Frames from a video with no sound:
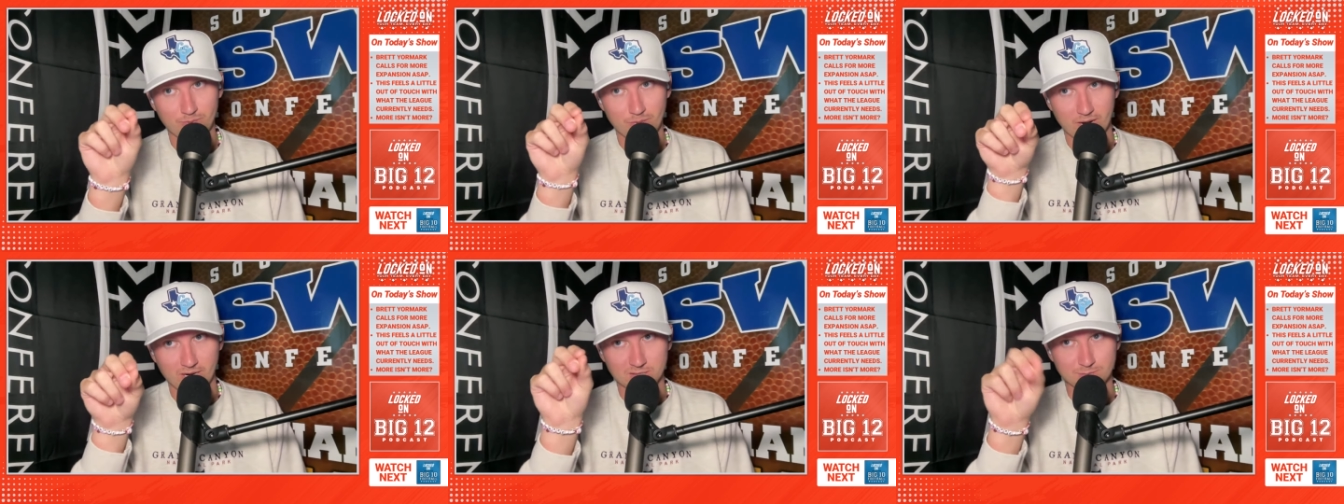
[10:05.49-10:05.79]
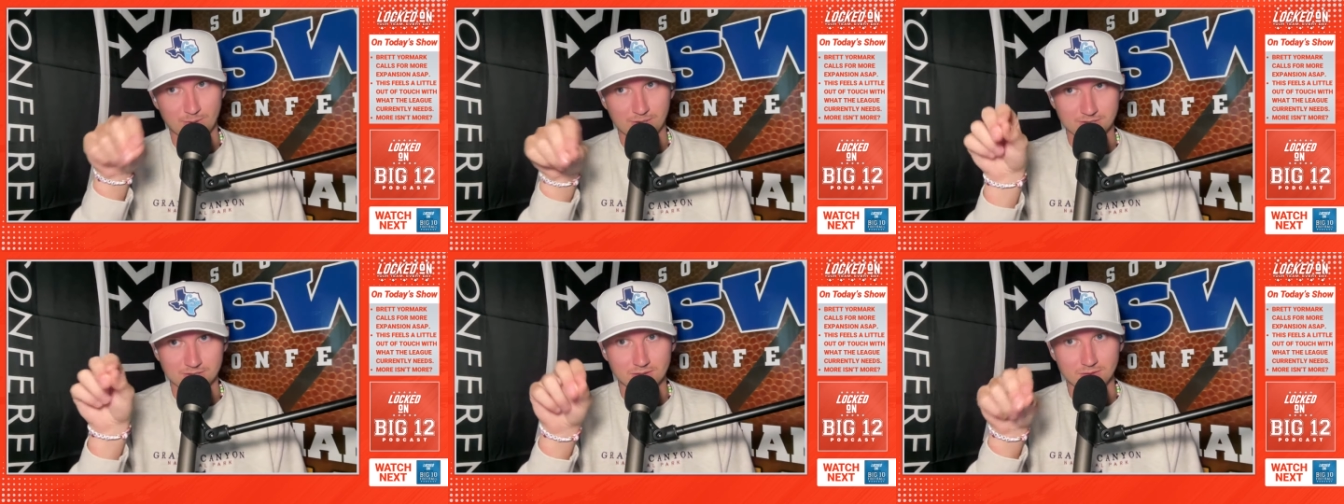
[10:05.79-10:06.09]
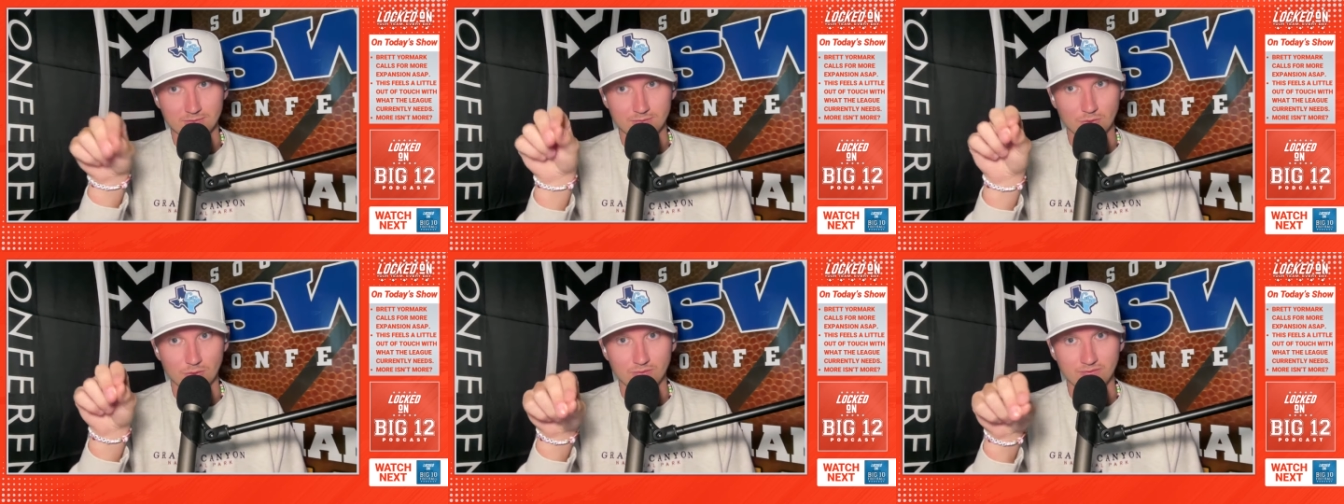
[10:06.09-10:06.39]

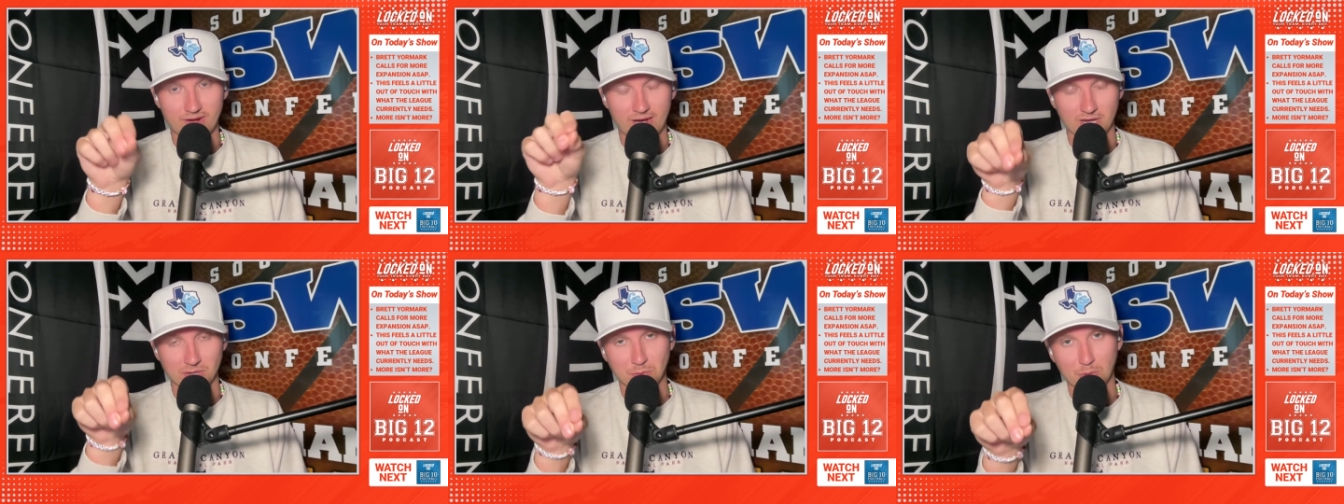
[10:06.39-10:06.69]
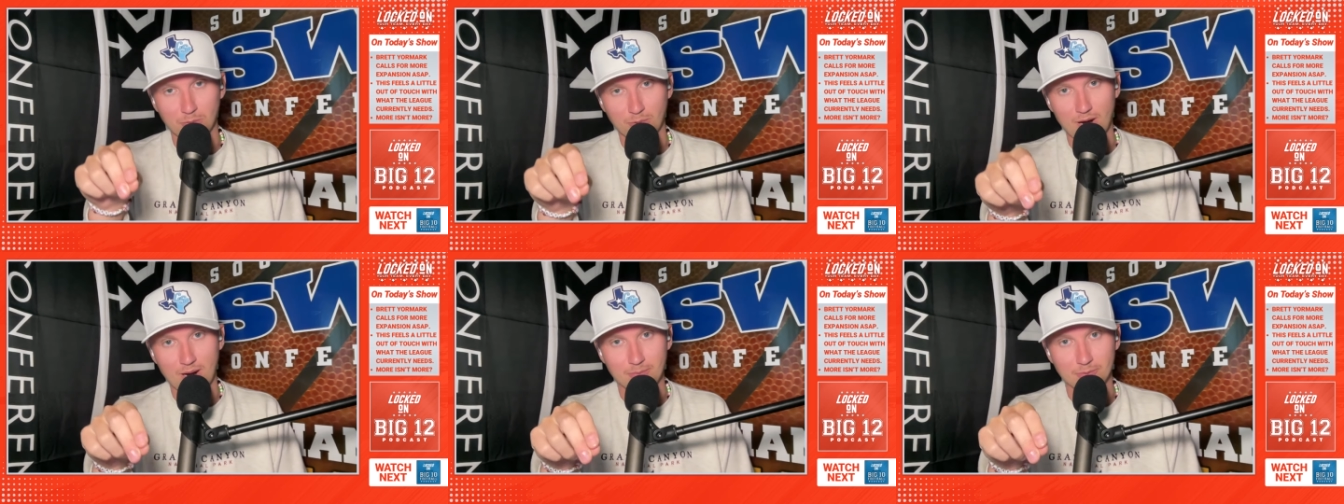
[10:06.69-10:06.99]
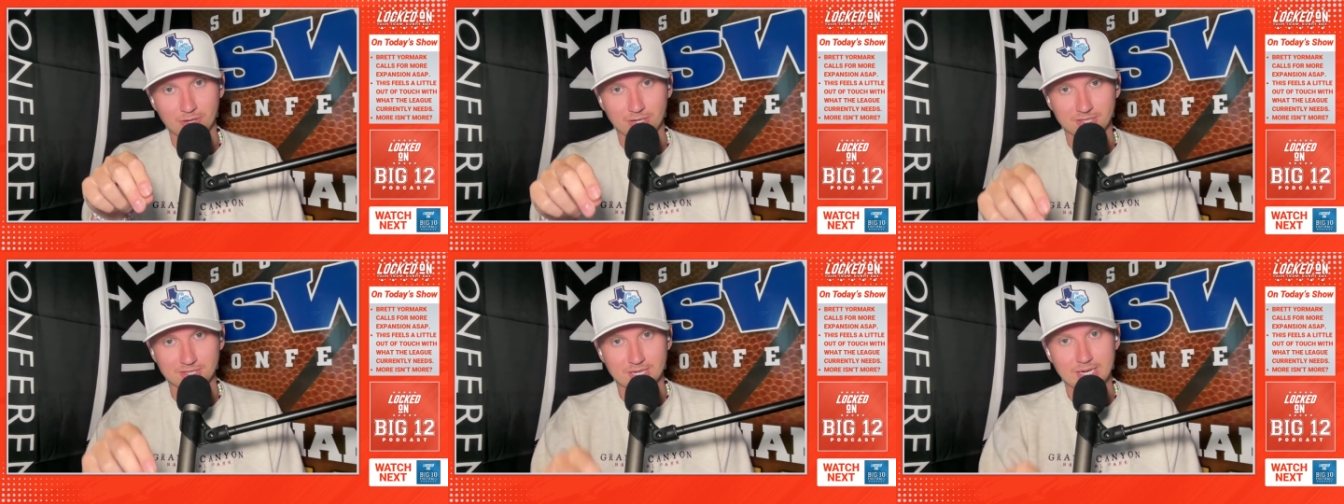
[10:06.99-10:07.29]
expensive or valuable
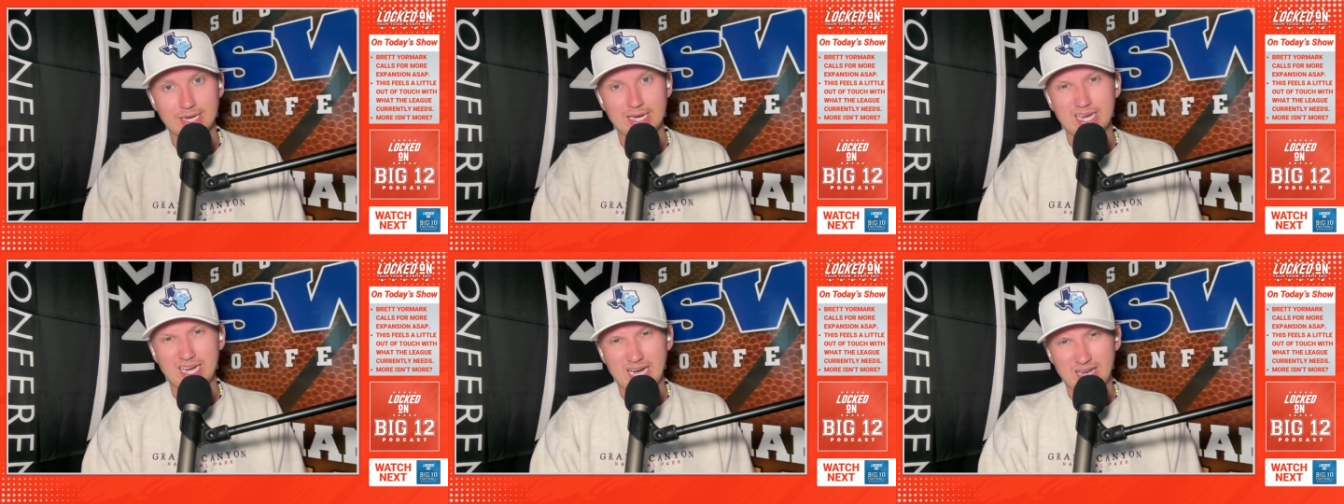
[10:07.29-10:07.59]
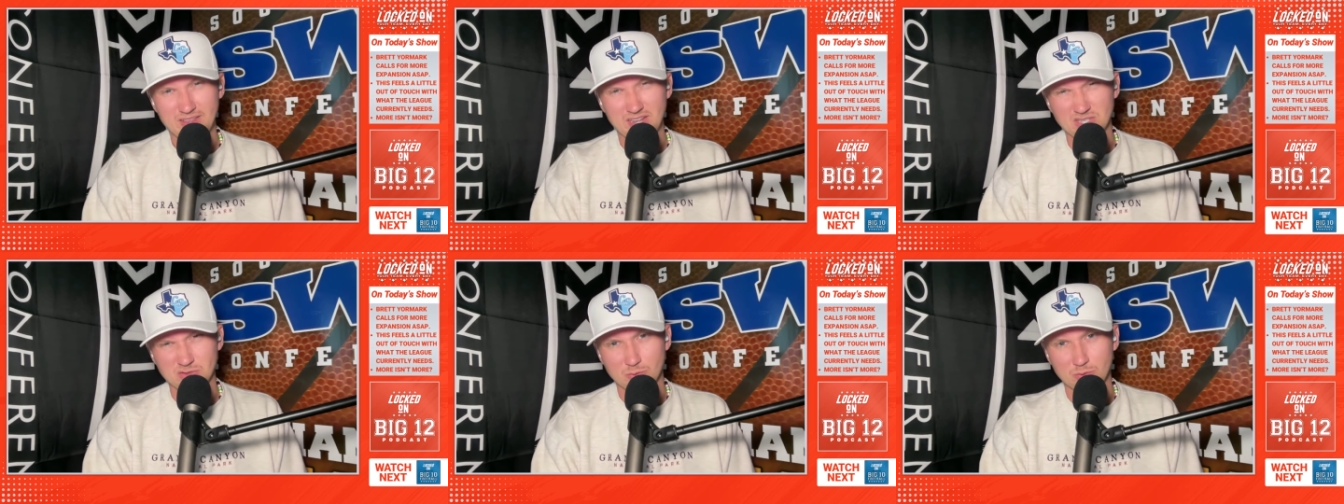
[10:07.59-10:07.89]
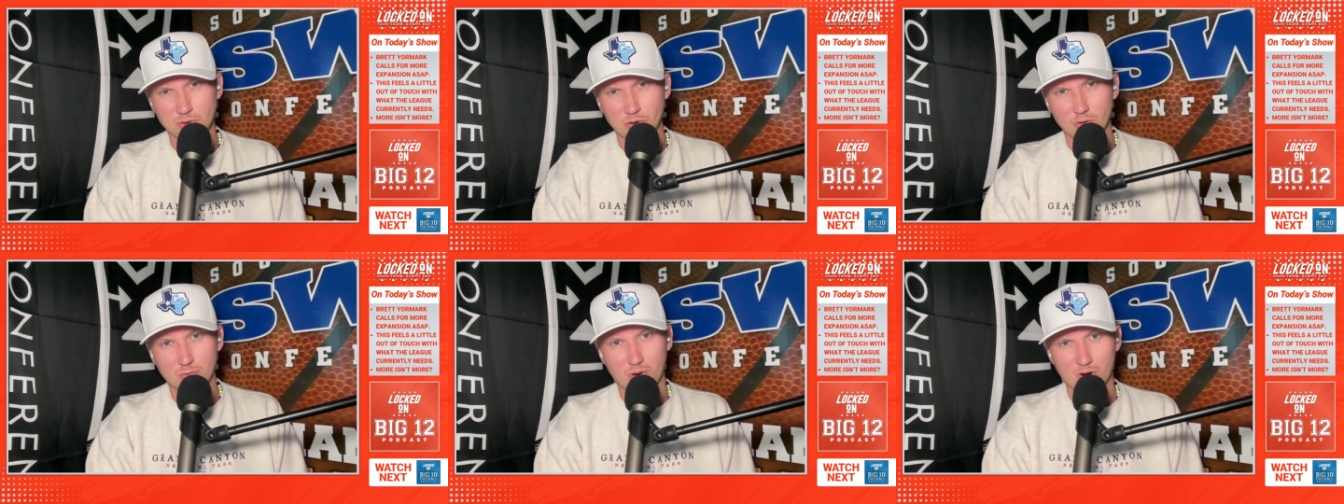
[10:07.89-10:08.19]
properties i think it's
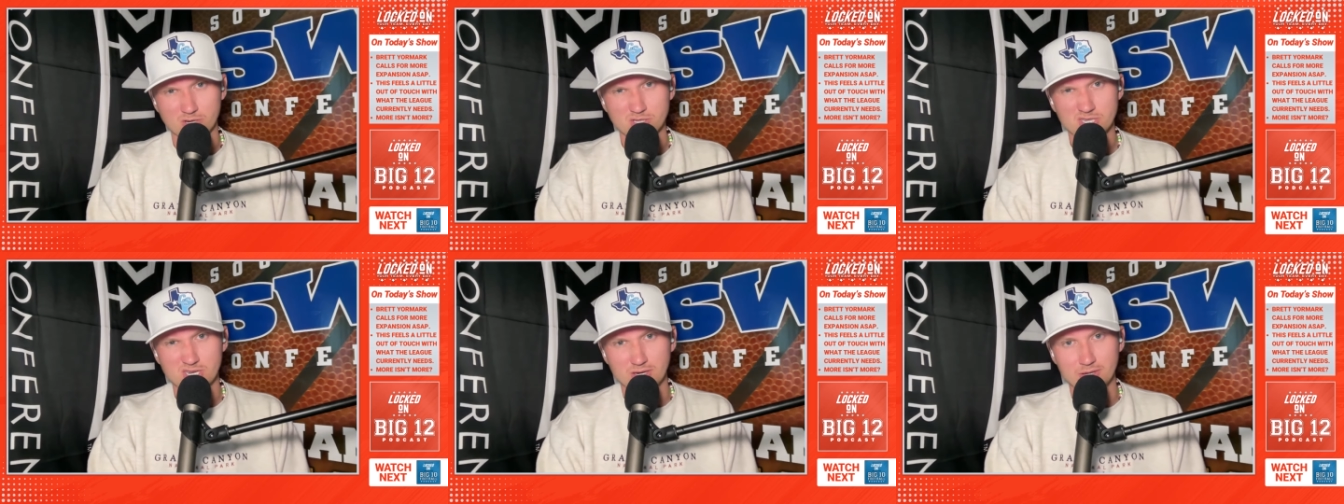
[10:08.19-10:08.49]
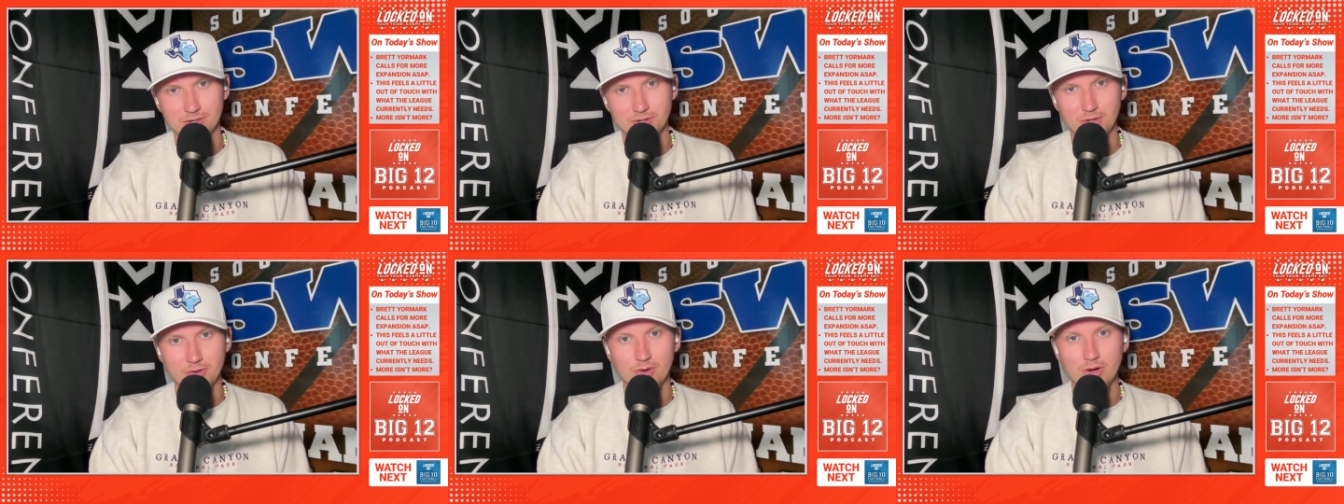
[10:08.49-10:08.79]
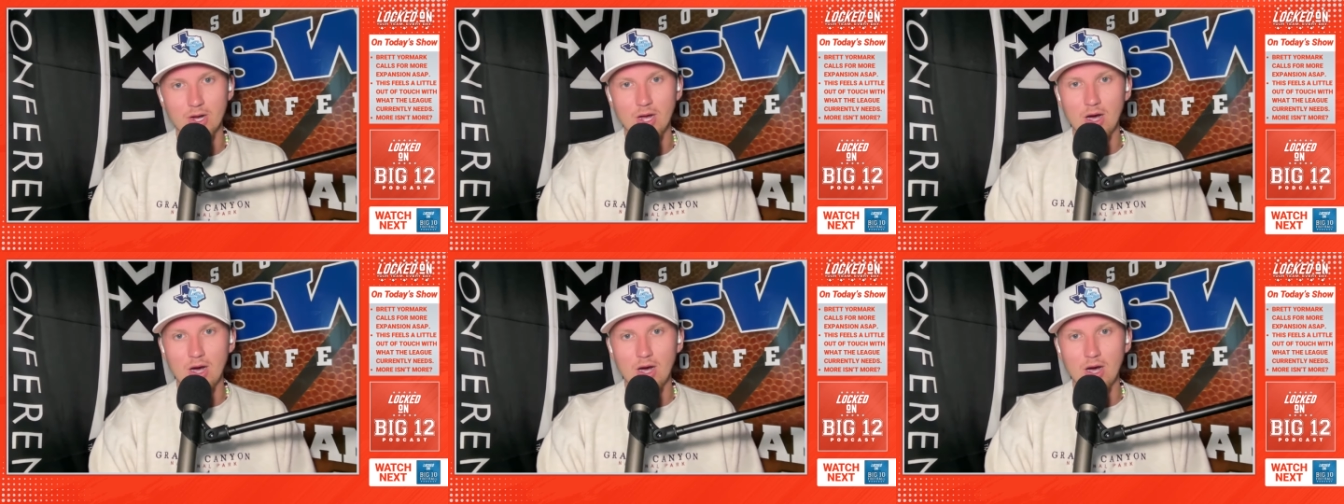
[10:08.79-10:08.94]
what Yormark's going to do